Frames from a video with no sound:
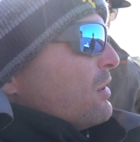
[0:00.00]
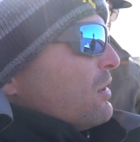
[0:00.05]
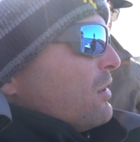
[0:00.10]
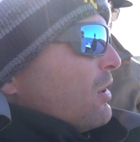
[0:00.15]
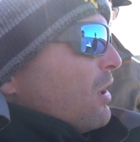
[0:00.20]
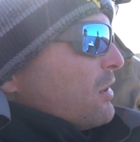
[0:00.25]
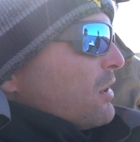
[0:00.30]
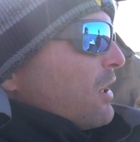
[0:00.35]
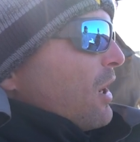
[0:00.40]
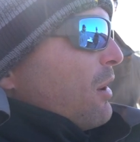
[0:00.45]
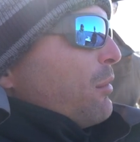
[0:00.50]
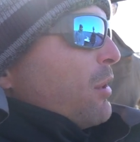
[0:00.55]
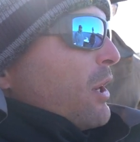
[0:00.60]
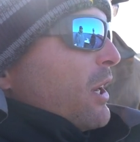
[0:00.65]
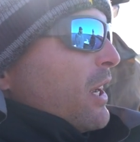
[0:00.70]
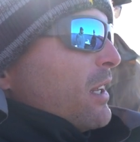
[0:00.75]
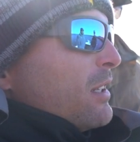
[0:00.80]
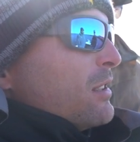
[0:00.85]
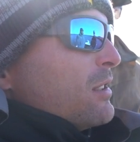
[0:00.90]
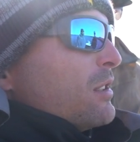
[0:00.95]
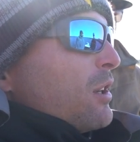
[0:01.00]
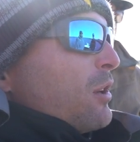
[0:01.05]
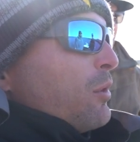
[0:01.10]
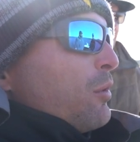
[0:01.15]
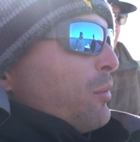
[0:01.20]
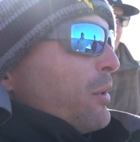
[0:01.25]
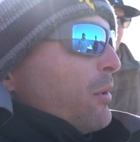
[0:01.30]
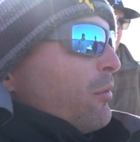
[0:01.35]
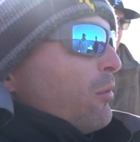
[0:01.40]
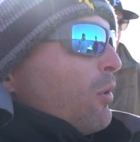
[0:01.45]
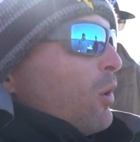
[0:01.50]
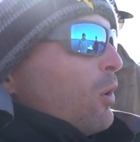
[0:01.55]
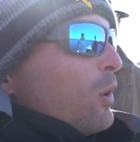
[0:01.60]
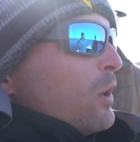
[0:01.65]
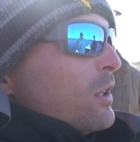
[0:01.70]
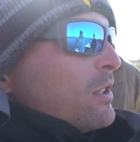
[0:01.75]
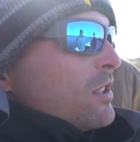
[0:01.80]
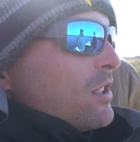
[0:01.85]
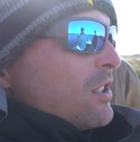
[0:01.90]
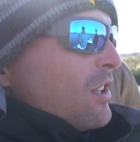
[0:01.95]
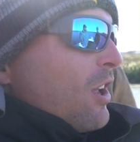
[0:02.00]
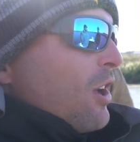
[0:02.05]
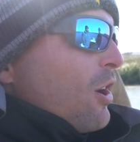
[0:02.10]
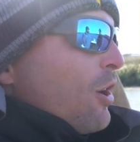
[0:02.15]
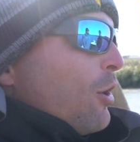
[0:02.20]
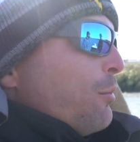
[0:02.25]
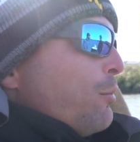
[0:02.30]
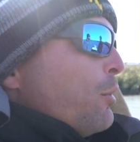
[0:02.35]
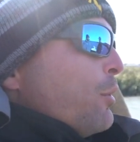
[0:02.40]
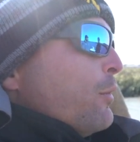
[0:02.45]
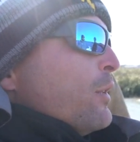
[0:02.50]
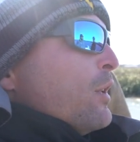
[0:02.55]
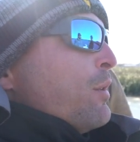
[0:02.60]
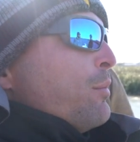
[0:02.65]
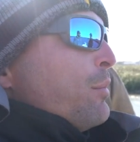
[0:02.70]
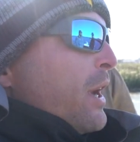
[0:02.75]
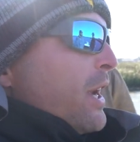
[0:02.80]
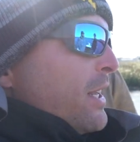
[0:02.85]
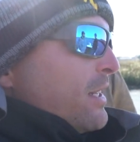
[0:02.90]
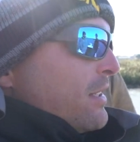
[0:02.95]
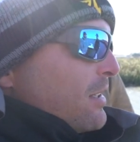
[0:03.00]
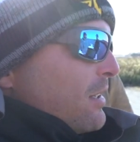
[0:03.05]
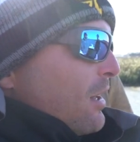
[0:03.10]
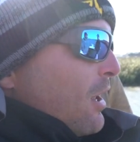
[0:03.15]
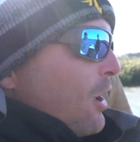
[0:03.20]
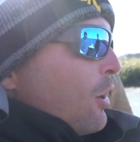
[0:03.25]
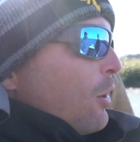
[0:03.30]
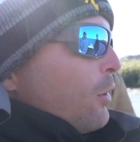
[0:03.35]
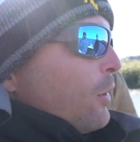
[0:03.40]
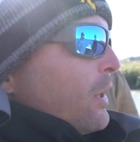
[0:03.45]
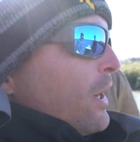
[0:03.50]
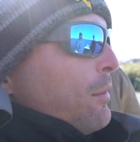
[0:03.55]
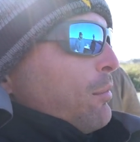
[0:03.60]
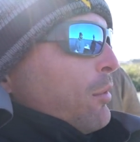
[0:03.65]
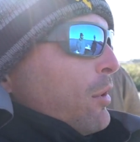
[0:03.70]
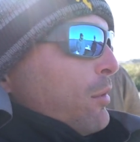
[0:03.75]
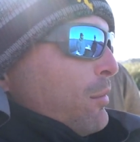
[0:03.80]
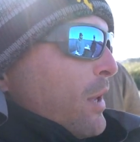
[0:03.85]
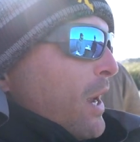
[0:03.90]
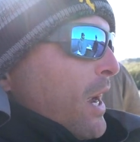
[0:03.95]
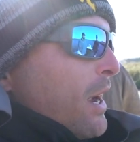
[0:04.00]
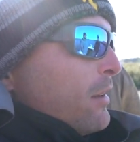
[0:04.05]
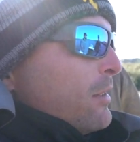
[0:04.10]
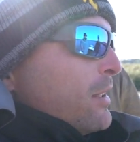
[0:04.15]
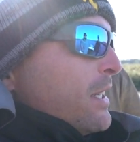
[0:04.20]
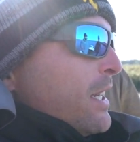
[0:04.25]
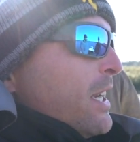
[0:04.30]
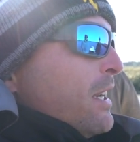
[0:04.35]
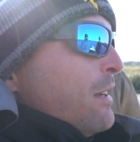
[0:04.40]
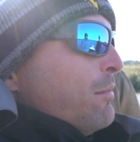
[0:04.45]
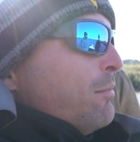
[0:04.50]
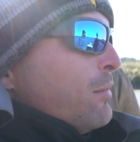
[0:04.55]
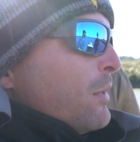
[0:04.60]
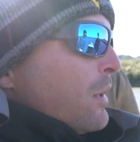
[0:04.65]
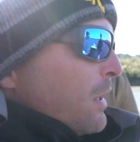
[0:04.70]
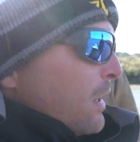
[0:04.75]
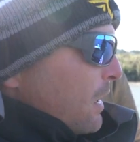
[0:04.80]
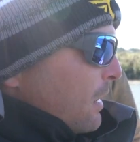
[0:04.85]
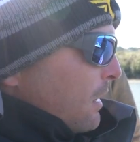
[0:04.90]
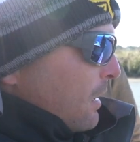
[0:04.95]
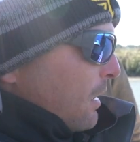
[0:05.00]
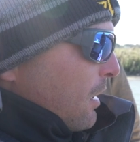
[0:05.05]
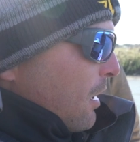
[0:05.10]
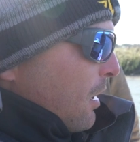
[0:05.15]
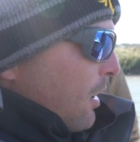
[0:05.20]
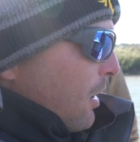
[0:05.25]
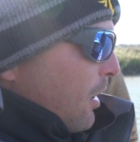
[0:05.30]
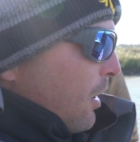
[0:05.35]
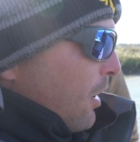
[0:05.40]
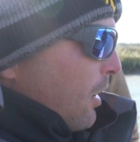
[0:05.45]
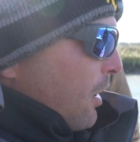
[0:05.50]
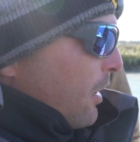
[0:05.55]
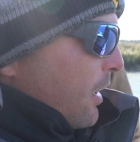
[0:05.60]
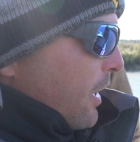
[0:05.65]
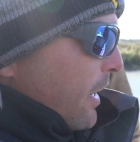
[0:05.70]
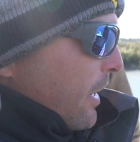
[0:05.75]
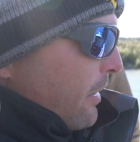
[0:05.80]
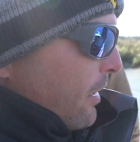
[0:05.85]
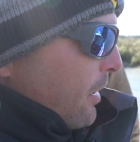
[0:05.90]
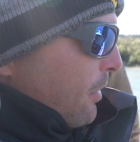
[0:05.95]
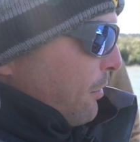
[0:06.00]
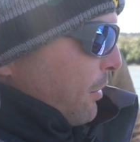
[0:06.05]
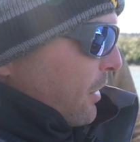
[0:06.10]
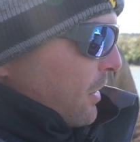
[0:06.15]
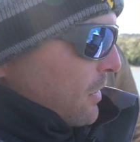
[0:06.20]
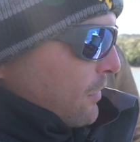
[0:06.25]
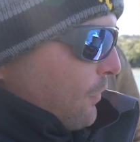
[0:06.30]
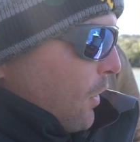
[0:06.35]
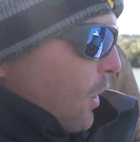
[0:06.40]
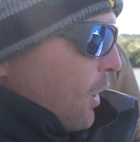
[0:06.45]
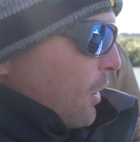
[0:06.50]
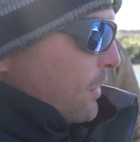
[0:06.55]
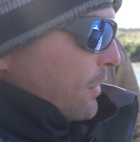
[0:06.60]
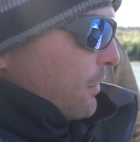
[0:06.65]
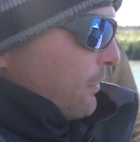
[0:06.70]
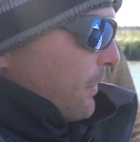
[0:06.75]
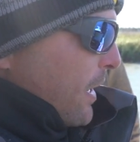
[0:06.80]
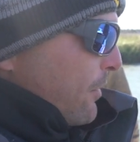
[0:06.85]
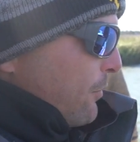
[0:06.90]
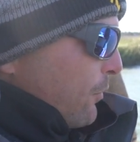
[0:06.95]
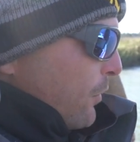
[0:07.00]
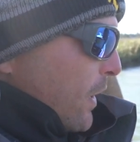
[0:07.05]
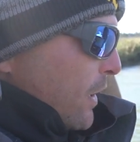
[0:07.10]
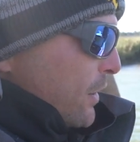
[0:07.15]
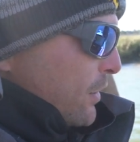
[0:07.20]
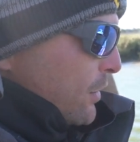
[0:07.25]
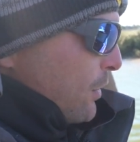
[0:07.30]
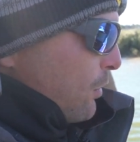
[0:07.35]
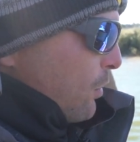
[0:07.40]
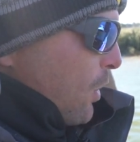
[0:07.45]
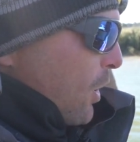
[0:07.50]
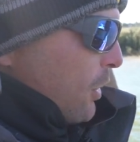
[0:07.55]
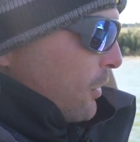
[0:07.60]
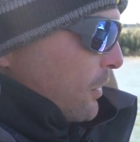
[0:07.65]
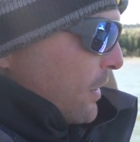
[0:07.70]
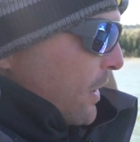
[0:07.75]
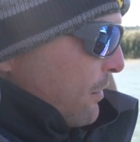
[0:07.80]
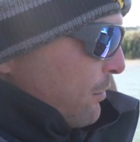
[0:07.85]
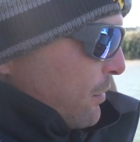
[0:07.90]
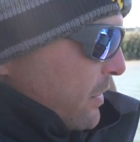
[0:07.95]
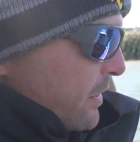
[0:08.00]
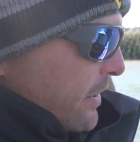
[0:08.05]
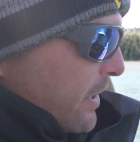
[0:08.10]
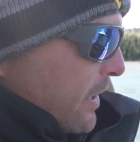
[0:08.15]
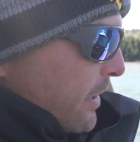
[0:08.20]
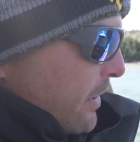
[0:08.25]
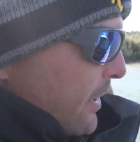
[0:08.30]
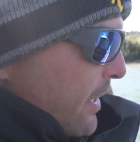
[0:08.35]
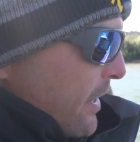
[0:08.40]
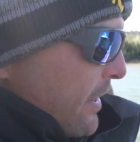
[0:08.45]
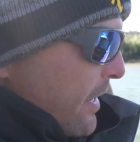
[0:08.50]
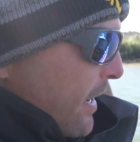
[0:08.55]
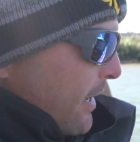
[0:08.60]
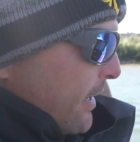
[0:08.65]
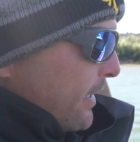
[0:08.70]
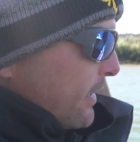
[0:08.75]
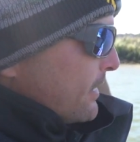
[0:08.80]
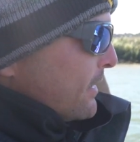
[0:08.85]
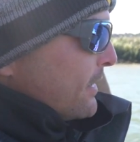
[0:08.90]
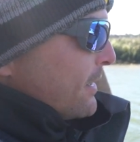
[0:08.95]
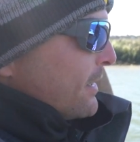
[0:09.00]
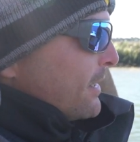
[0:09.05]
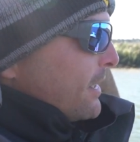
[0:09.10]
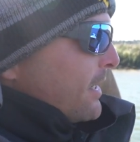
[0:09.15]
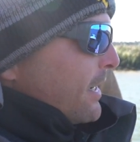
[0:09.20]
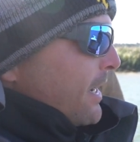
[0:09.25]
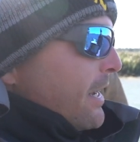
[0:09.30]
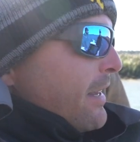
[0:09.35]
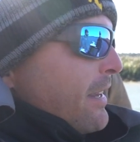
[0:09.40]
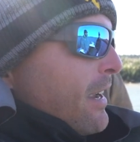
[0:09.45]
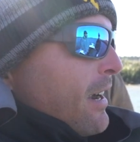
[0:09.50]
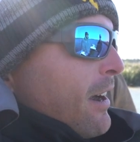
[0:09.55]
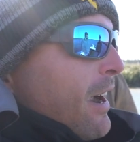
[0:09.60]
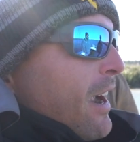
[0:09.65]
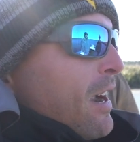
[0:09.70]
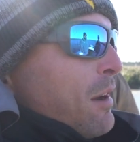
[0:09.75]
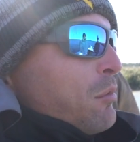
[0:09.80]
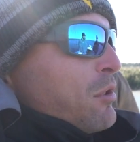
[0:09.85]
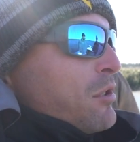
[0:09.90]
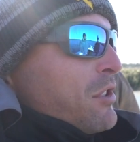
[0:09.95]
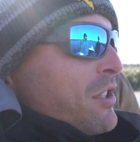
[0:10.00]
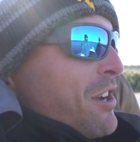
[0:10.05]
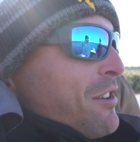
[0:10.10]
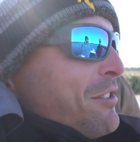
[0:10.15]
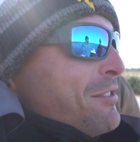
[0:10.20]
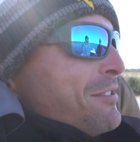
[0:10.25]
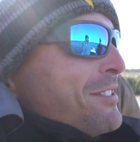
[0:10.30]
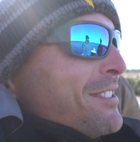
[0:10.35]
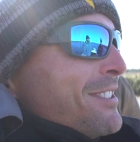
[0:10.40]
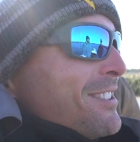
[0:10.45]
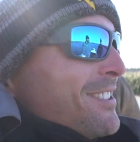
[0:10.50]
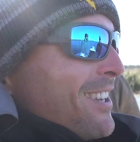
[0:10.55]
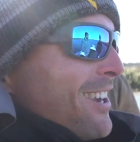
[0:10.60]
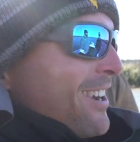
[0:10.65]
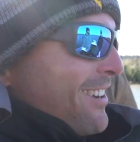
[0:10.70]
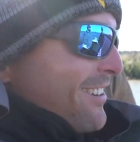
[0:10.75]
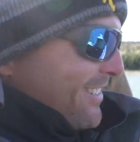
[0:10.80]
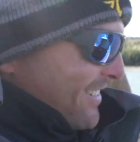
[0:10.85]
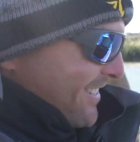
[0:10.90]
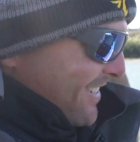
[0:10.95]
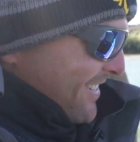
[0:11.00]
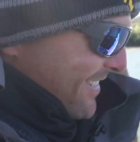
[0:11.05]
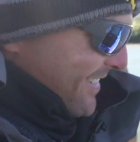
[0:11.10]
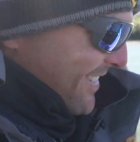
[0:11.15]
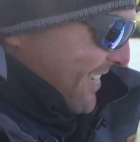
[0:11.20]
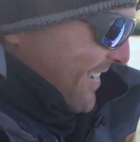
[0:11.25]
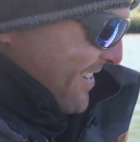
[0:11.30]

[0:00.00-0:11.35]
and starts coming in. So we'll be rolling slow, moving the bait slow, keeping them down deep. Uh, and the, but as far as the redfish, the water temp's still in there in Hammer Zone. So, hammer Zone.